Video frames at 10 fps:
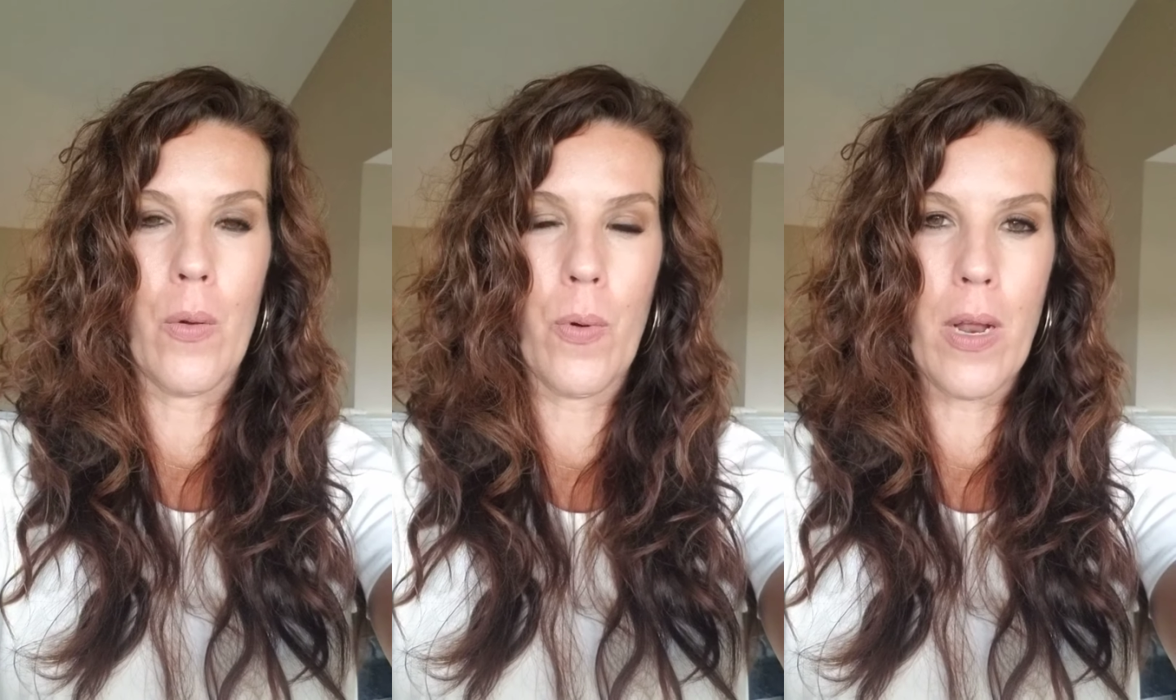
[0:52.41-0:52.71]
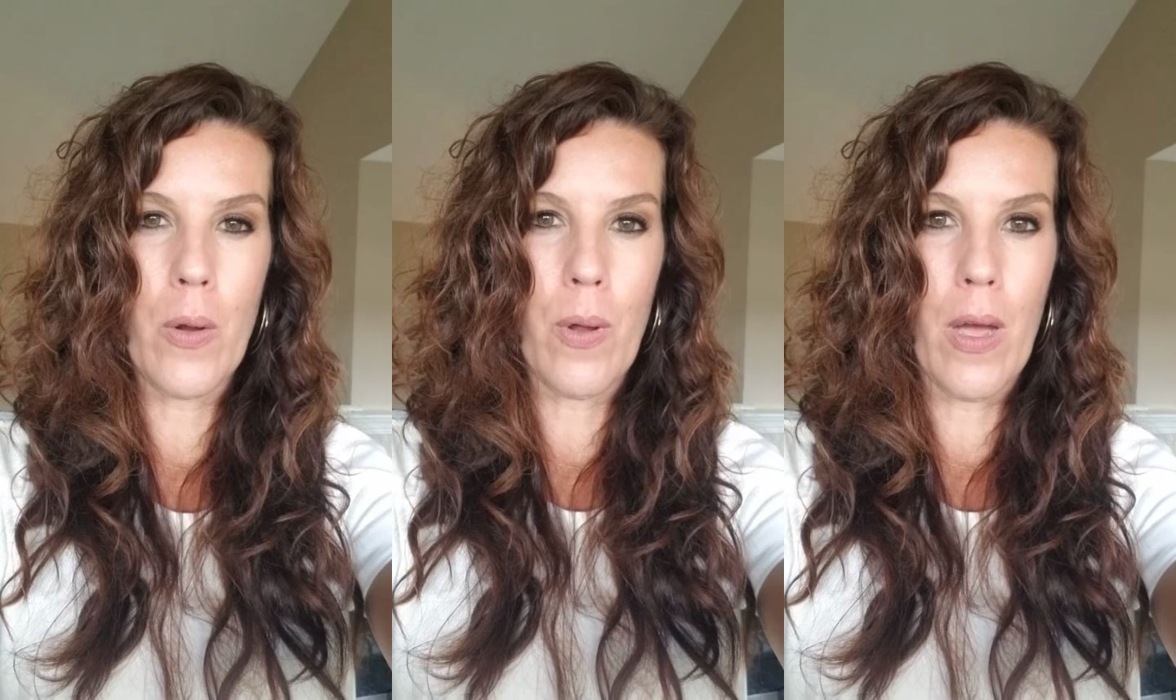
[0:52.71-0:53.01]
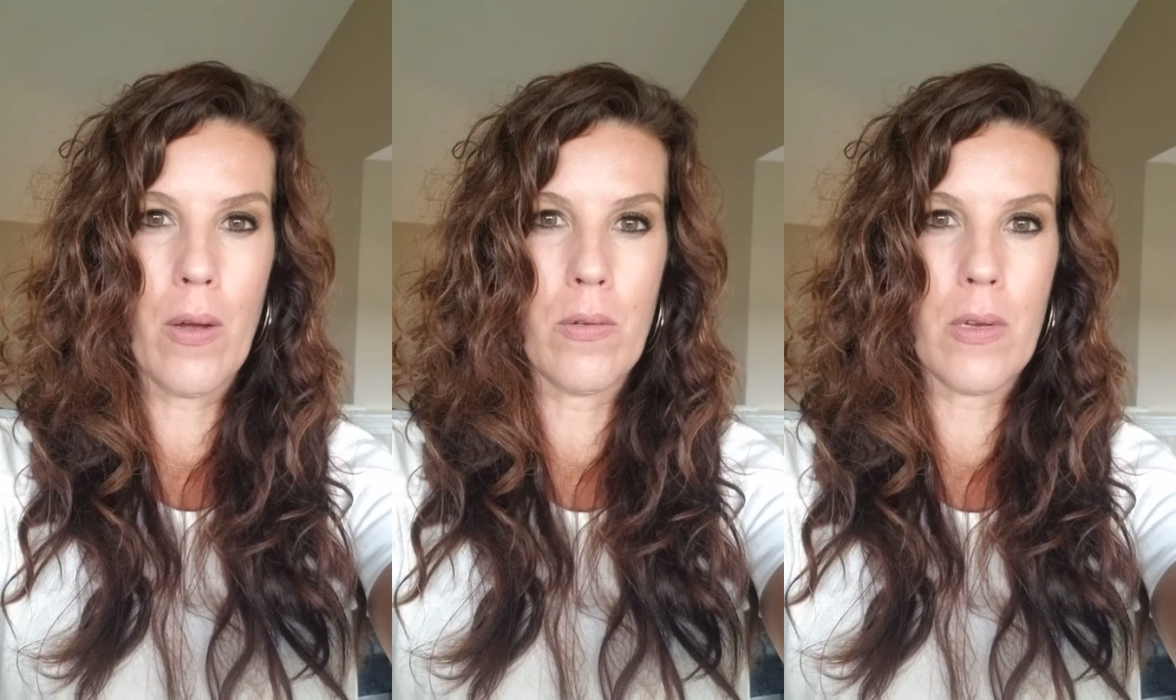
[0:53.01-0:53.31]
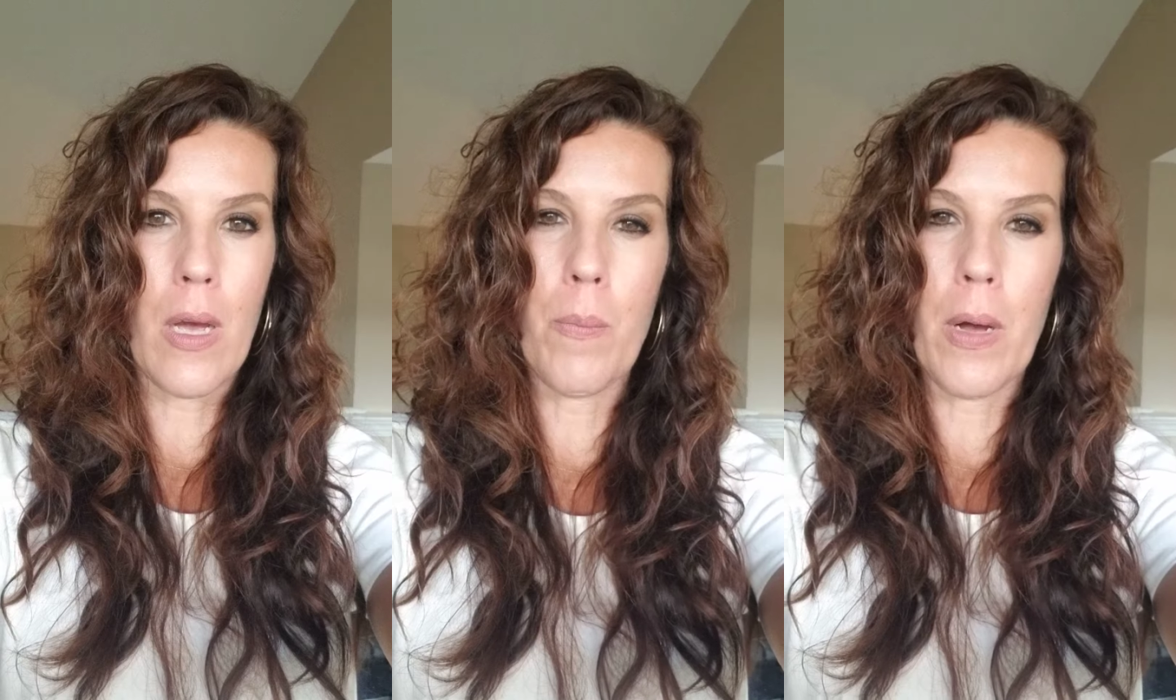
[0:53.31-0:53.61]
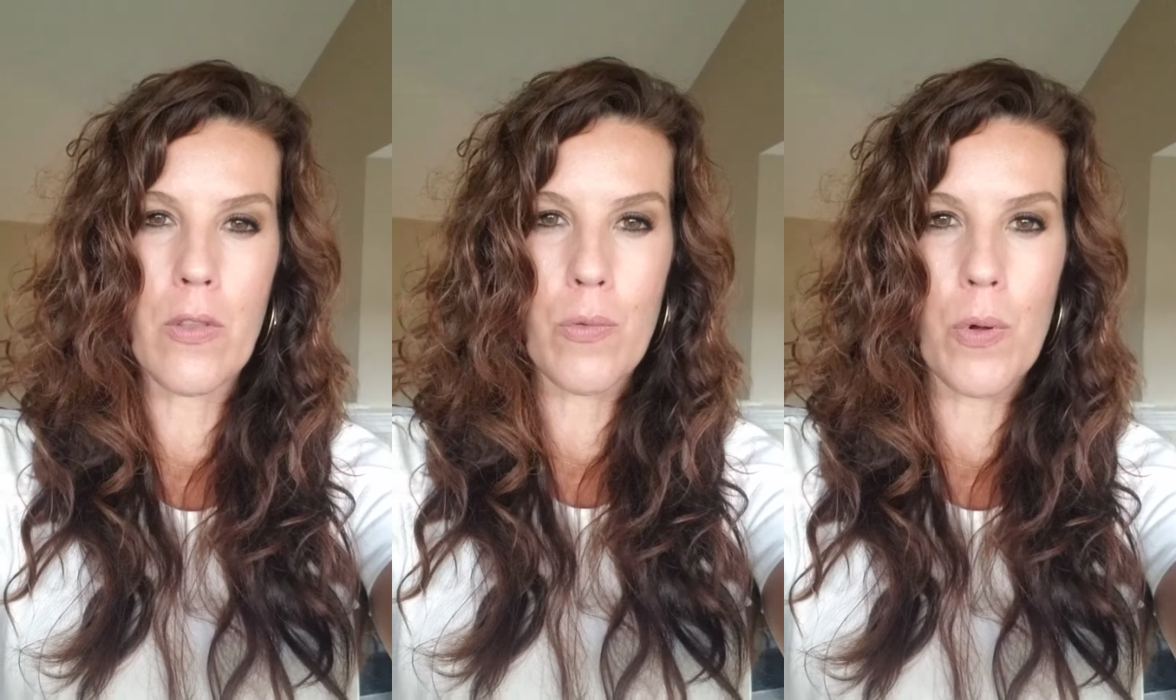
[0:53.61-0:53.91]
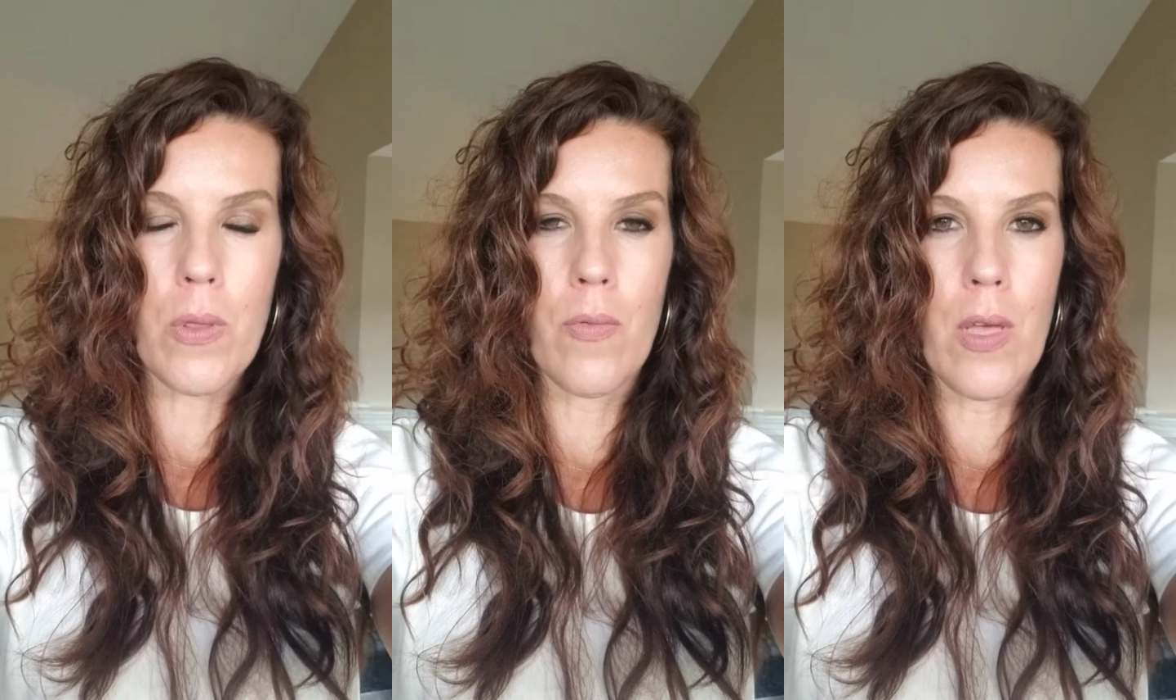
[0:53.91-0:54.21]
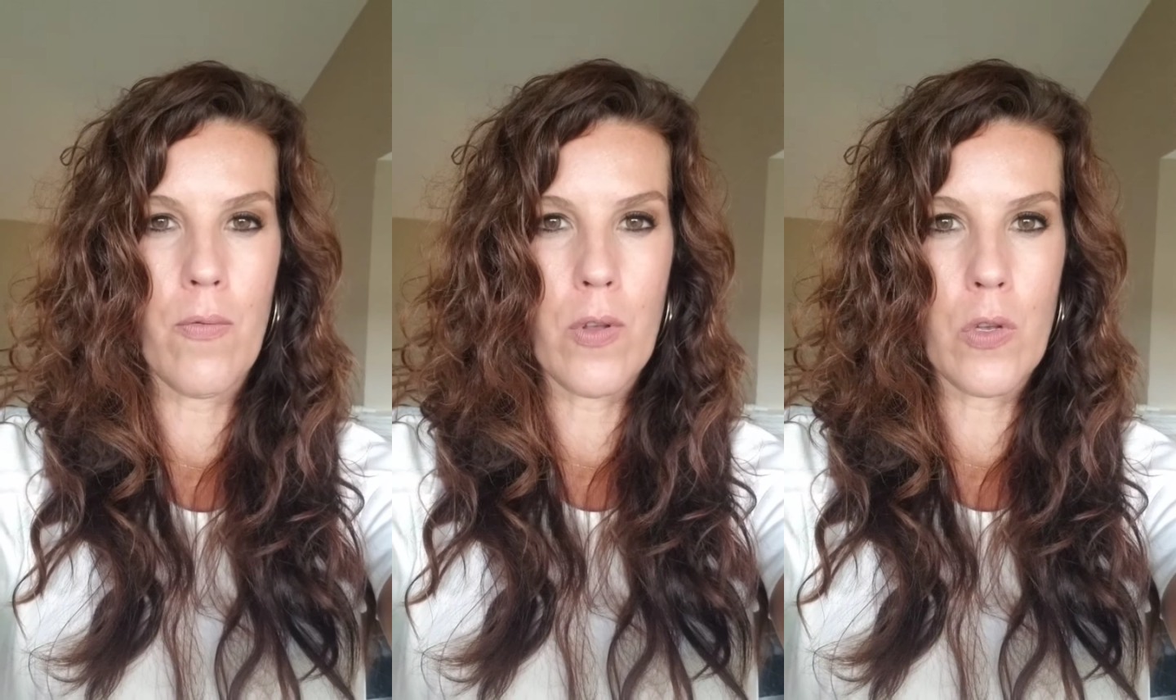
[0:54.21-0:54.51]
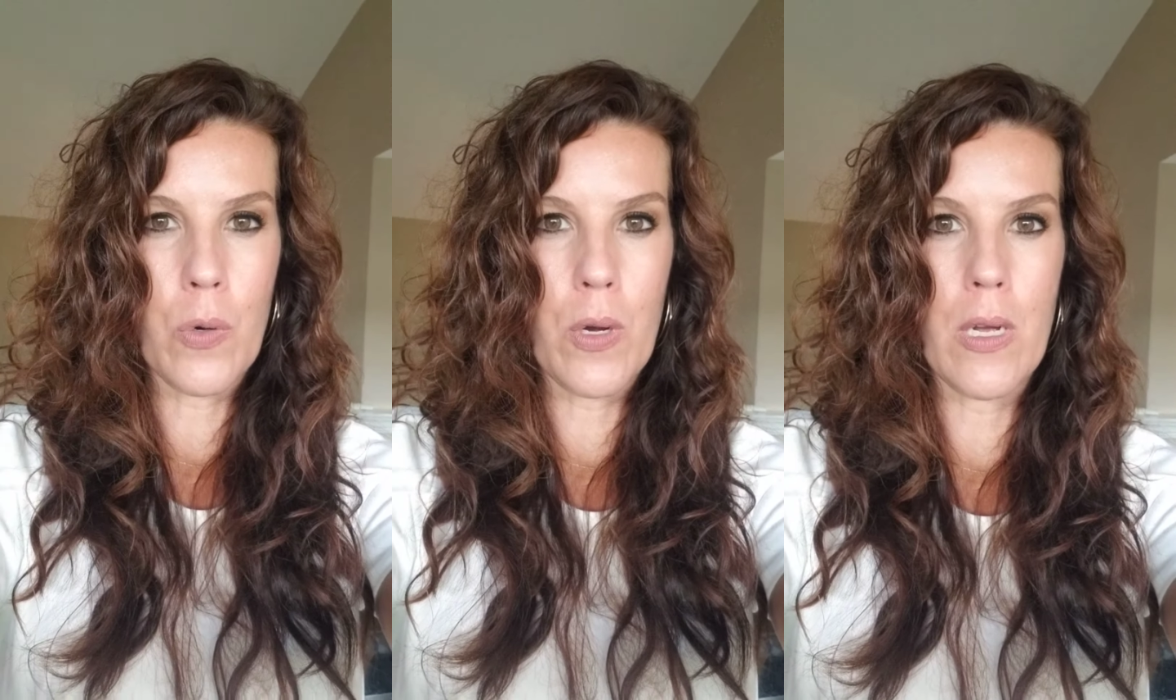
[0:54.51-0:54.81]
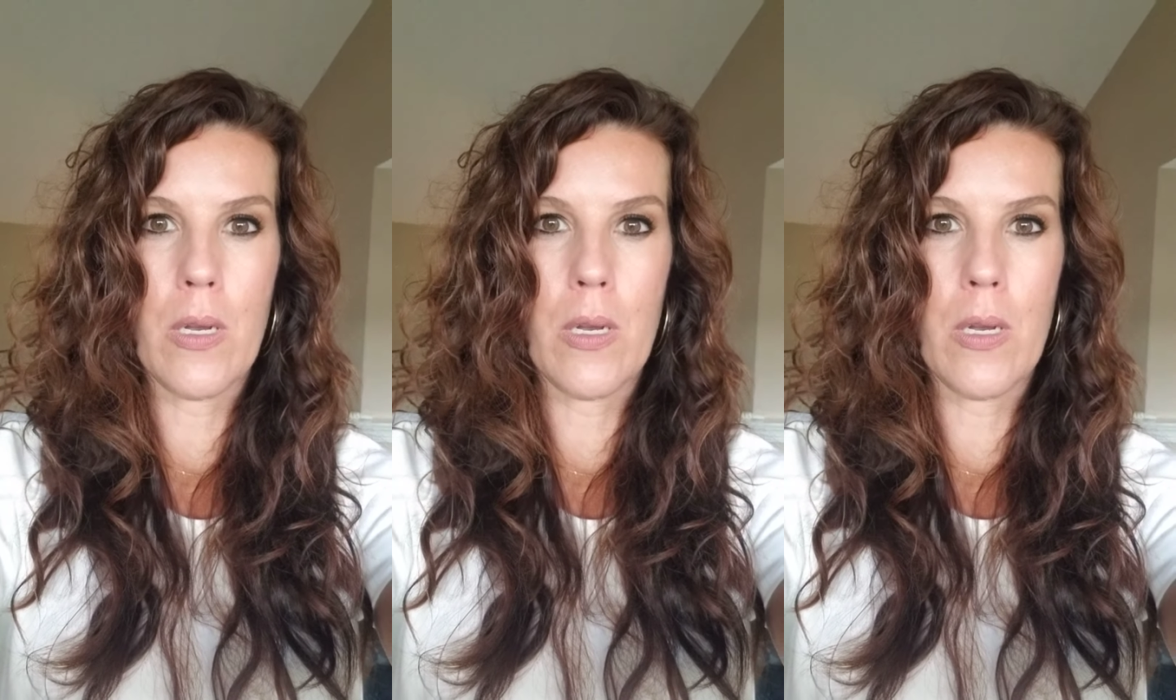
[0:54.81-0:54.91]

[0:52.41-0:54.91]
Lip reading: right around a month's worth of inventory,